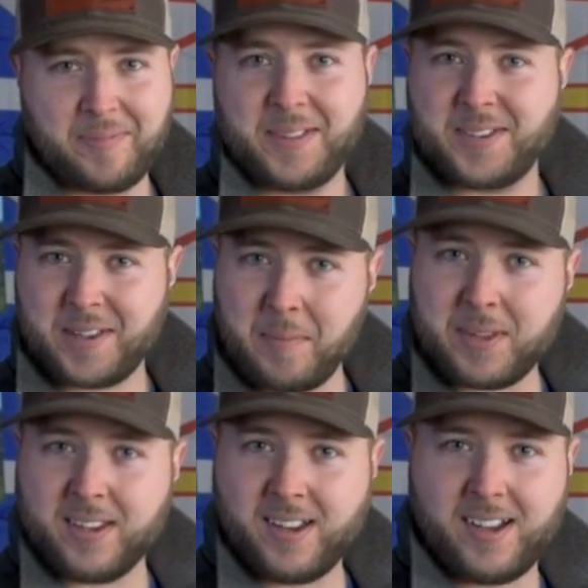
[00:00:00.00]
It's
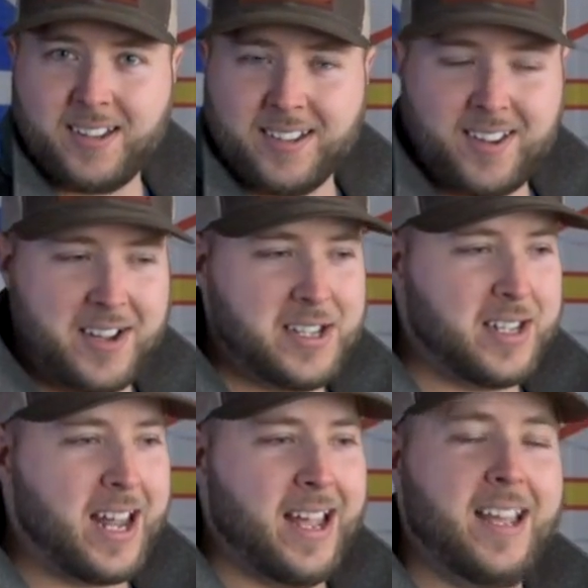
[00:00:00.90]
something on the lines
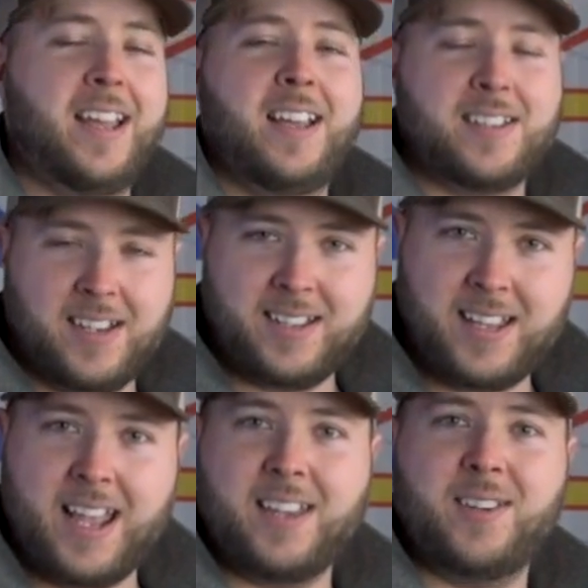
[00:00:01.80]
of that. So
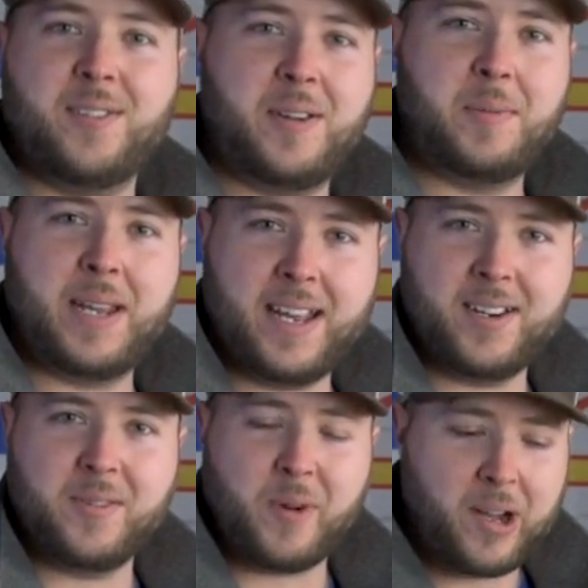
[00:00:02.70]
thank you, I've been at
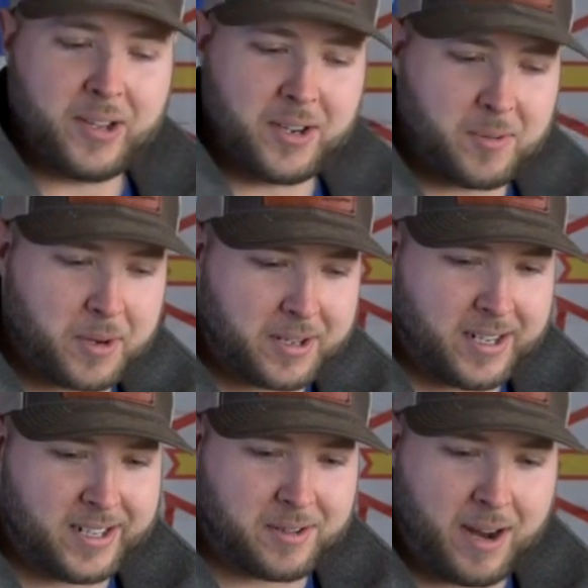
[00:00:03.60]
it a while, you know, working
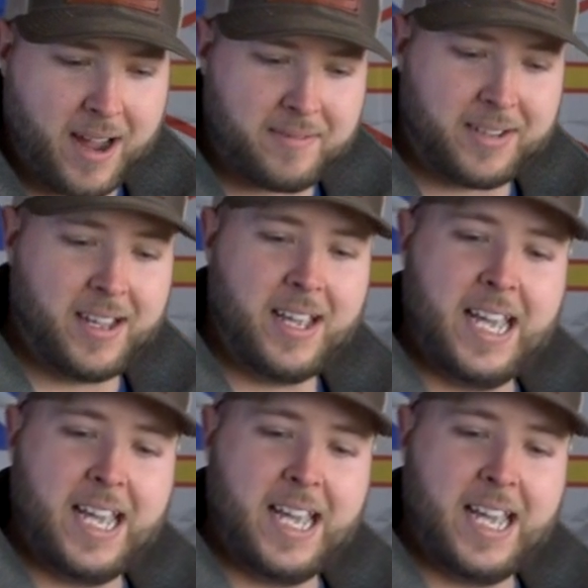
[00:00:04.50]
on the craft.